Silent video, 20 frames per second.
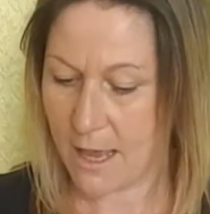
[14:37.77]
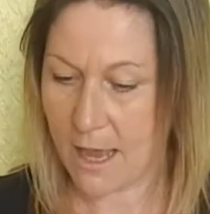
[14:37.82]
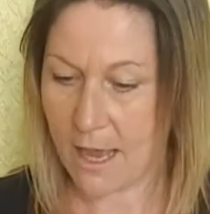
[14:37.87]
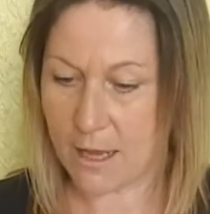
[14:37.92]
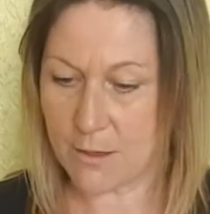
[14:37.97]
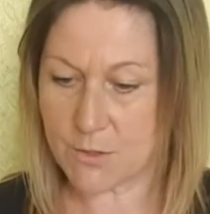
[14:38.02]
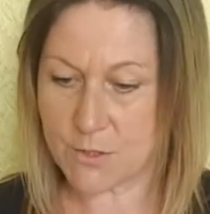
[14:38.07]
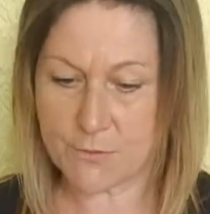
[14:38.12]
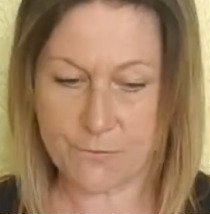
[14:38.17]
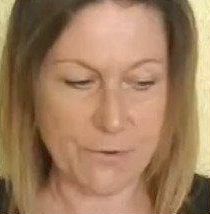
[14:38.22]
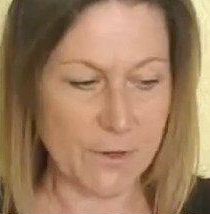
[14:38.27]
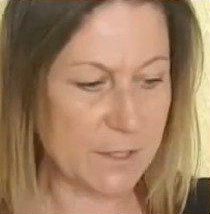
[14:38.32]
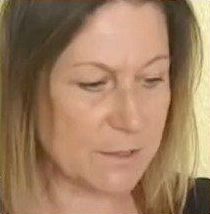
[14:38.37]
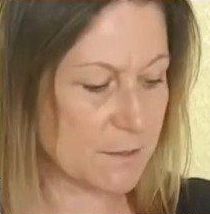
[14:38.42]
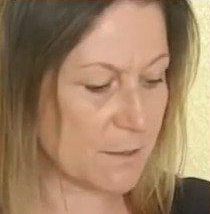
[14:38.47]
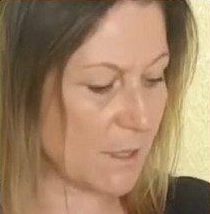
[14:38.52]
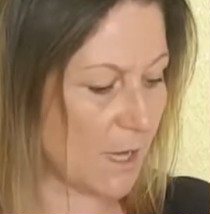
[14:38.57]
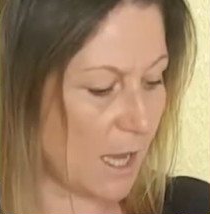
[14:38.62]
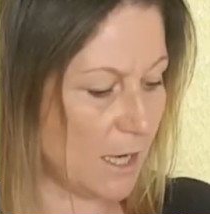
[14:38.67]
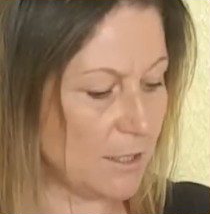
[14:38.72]
and to find
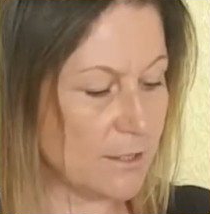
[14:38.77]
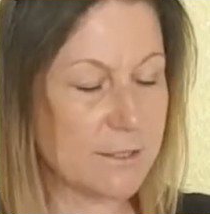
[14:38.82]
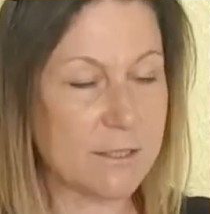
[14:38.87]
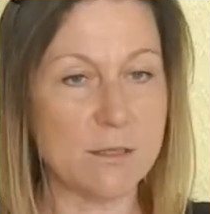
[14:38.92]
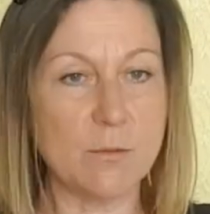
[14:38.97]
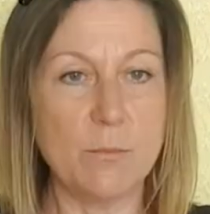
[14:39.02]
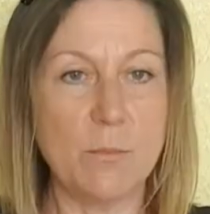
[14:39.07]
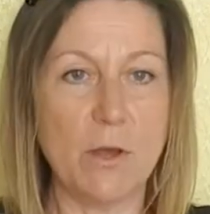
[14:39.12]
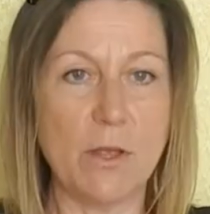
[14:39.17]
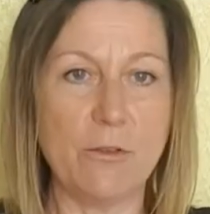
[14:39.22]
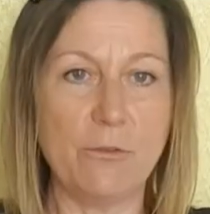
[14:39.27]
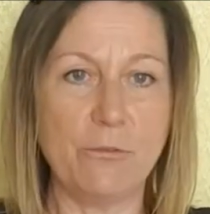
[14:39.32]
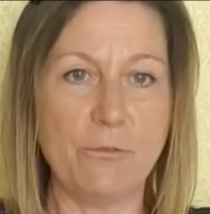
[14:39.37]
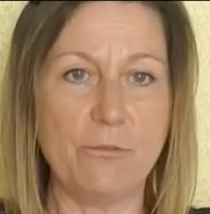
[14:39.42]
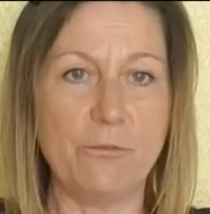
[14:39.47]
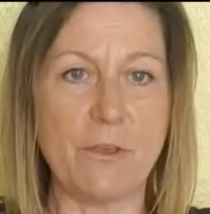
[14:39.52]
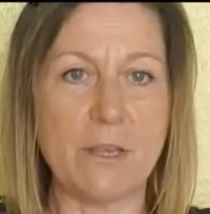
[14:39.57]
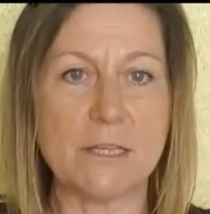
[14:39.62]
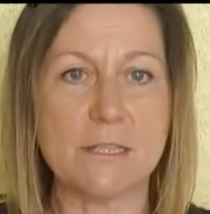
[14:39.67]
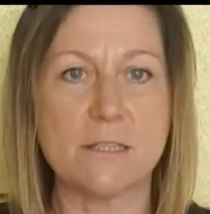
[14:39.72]
some colours that might
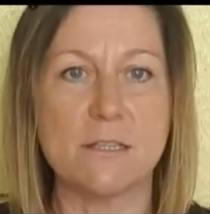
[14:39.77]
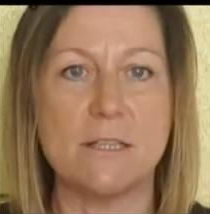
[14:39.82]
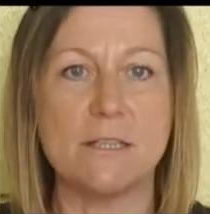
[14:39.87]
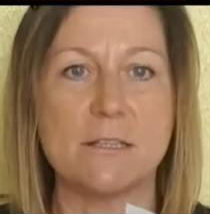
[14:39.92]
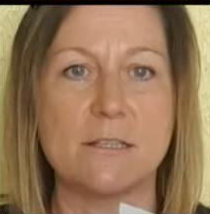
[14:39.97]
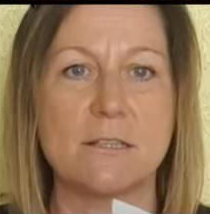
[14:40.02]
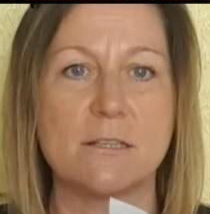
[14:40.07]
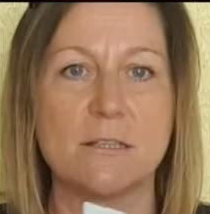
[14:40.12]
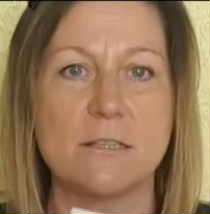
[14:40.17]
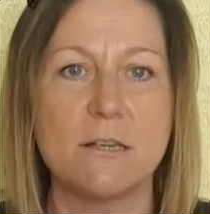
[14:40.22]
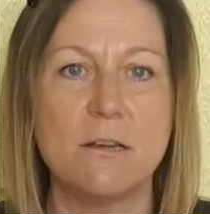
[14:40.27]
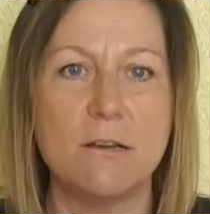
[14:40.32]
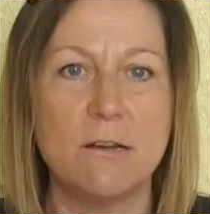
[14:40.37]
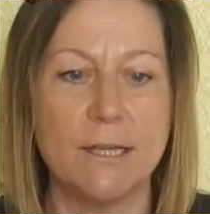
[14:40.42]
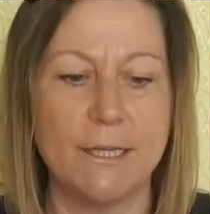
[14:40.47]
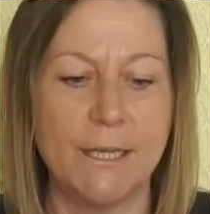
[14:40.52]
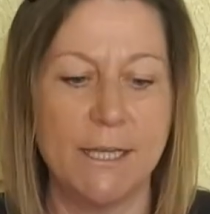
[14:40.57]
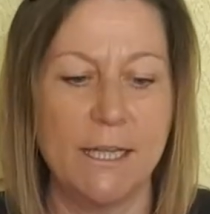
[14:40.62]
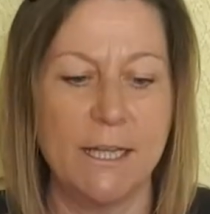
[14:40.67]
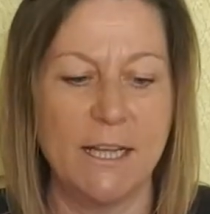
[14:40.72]
fit this
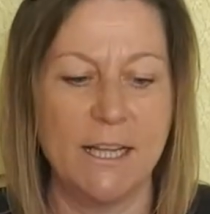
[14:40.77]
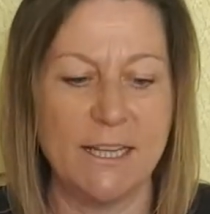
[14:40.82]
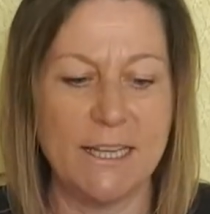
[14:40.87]
design.